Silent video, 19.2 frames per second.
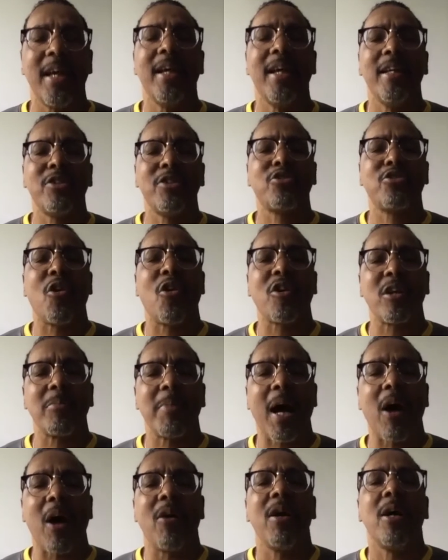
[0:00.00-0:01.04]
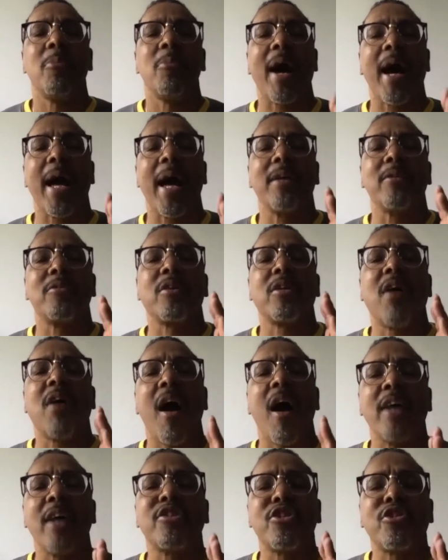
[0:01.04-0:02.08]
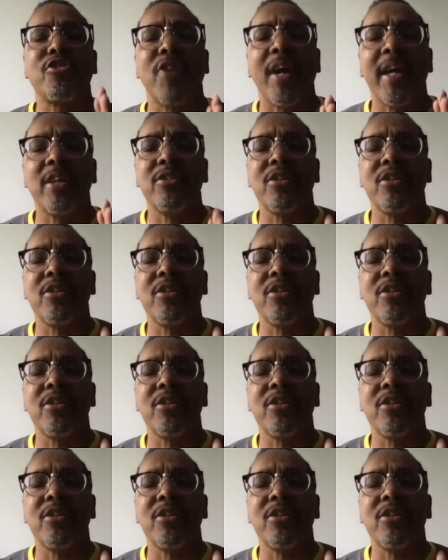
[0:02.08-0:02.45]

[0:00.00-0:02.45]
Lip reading: He's talking about by consecrating